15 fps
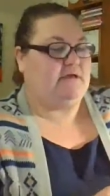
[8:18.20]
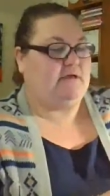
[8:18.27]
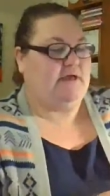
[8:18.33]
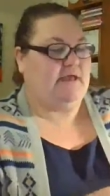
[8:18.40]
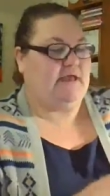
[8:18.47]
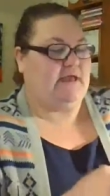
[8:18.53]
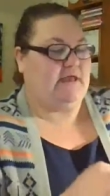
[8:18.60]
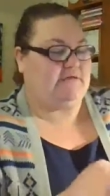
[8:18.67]

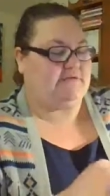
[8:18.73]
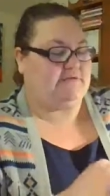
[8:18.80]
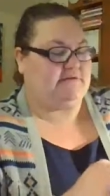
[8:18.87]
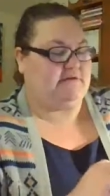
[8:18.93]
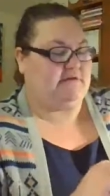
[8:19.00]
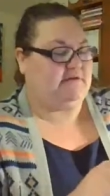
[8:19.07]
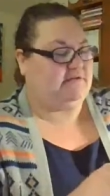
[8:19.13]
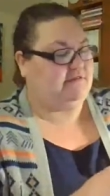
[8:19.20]

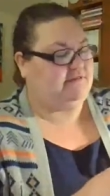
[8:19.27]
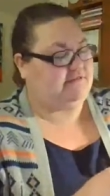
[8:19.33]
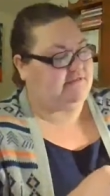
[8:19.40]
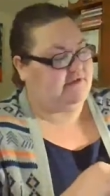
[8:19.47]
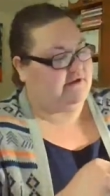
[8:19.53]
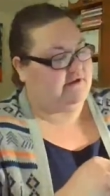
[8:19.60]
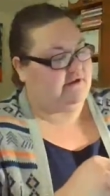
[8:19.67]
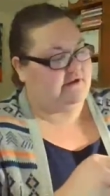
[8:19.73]
And
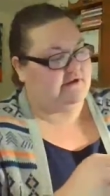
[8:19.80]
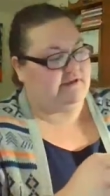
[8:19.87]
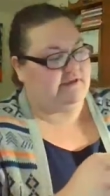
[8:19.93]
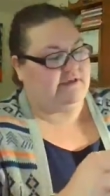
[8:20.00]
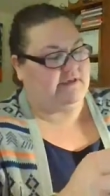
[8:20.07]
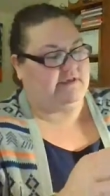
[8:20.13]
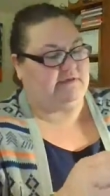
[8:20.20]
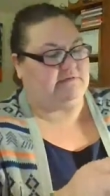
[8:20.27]
there
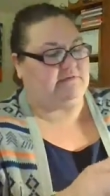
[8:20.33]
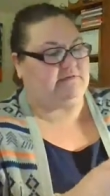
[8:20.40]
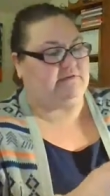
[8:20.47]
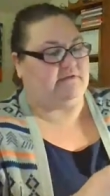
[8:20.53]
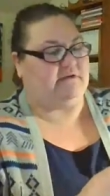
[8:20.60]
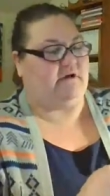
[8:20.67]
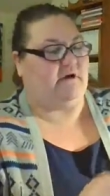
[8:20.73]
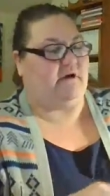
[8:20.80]
is,
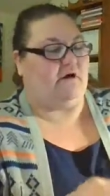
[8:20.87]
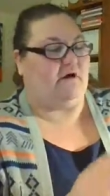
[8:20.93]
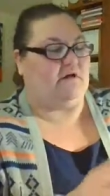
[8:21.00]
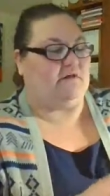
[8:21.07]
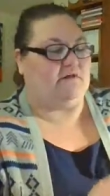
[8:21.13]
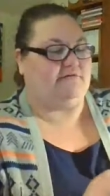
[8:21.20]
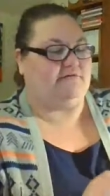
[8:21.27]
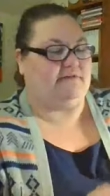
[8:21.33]
in
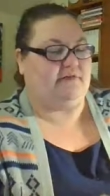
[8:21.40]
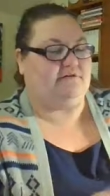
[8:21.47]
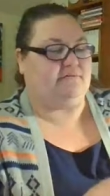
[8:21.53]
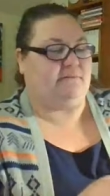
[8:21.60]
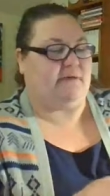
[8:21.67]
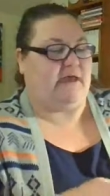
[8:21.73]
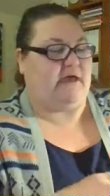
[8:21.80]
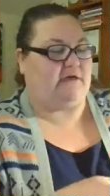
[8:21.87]
all of these
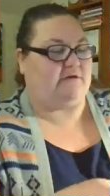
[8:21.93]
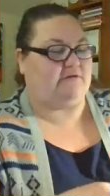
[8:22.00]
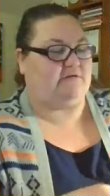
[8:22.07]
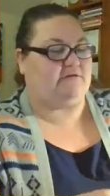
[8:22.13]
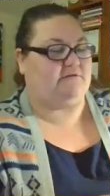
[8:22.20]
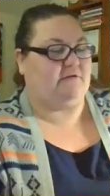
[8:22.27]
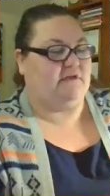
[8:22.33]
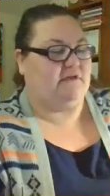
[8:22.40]

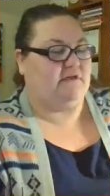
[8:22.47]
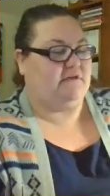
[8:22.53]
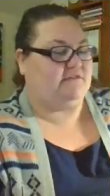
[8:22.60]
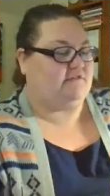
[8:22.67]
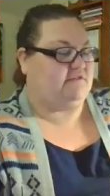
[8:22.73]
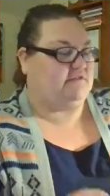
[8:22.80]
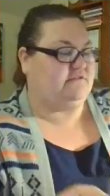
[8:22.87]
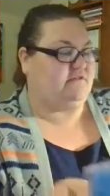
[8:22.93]
packs,
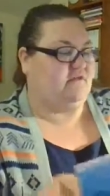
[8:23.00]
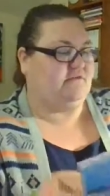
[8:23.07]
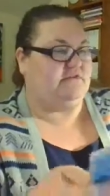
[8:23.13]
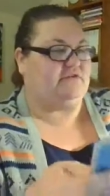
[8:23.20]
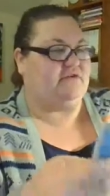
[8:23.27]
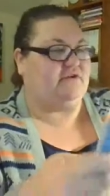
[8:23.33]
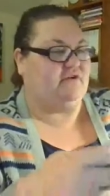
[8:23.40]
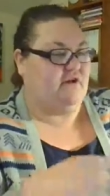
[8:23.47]
there's over
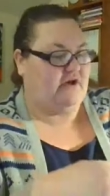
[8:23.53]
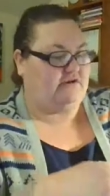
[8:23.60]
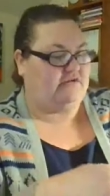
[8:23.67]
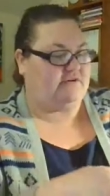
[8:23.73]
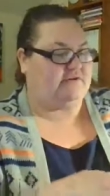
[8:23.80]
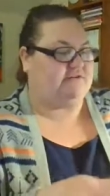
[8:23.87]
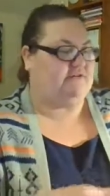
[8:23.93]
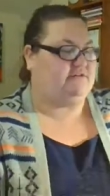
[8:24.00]

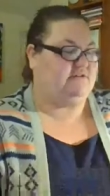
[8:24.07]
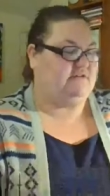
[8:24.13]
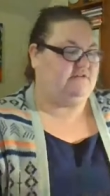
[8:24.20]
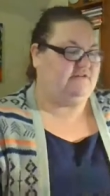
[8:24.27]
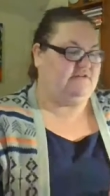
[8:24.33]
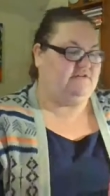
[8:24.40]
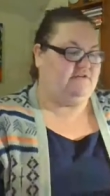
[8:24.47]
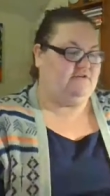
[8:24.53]
200,
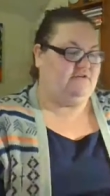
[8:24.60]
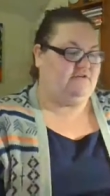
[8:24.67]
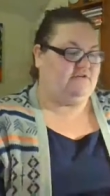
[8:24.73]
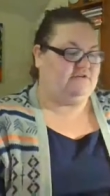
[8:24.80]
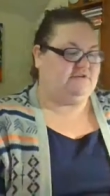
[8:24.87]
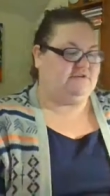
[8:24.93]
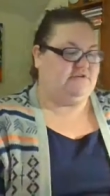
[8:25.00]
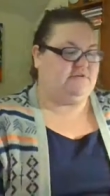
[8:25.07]
there's like
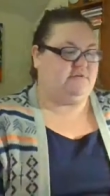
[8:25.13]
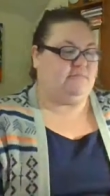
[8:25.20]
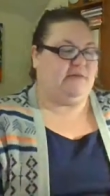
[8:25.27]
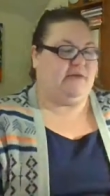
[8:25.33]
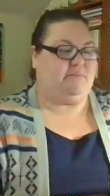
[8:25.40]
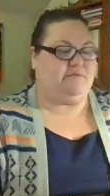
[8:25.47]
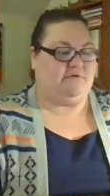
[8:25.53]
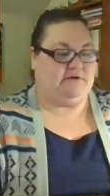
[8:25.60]
200 sheets of
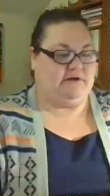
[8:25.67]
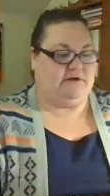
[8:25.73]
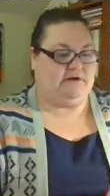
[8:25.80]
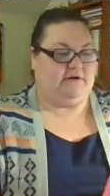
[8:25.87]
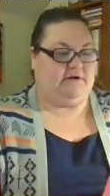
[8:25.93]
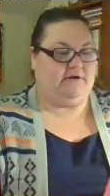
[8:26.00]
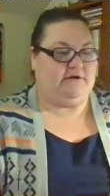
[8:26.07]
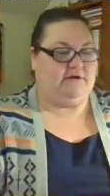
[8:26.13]
paper in
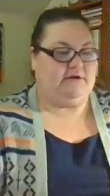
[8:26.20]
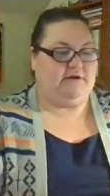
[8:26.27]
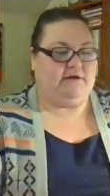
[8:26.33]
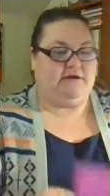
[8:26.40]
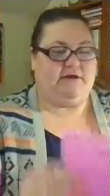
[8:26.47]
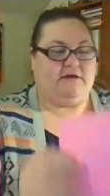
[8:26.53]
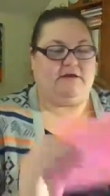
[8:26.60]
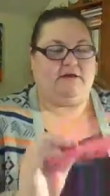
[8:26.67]
here.
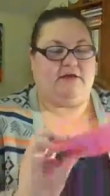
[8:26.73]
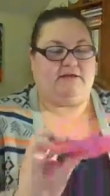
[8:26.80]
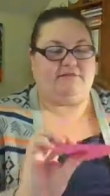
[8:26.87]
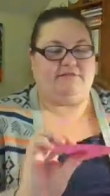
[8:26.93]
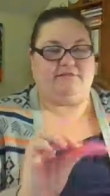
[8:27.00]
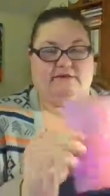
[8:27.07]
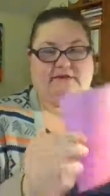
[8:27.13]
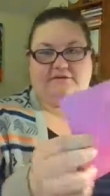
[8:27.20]

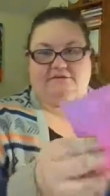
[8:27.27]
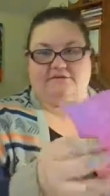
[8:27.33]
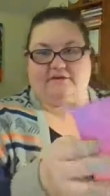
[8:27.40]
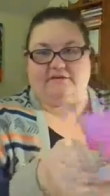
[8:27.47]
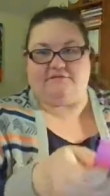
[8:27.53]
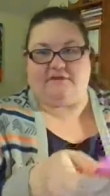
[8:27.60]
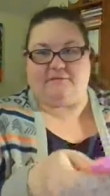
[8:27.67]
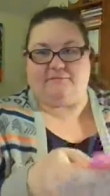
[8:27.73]
And these
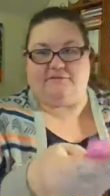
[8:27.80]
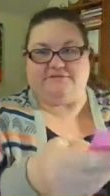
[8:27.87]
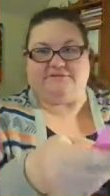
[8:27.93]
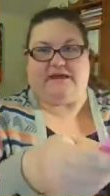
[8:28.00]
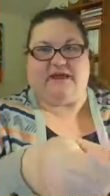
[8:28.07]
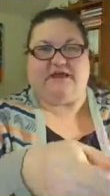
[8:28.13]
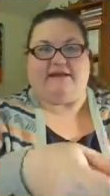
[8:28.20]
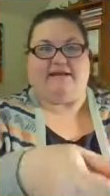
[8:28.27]
are double
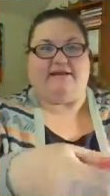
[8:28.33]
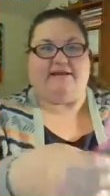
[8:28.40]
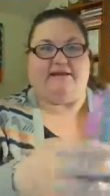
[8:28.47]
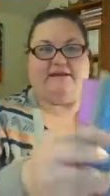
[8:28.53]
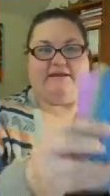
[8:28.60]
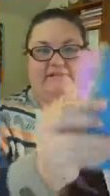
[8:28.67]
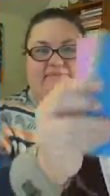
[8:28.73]
sided,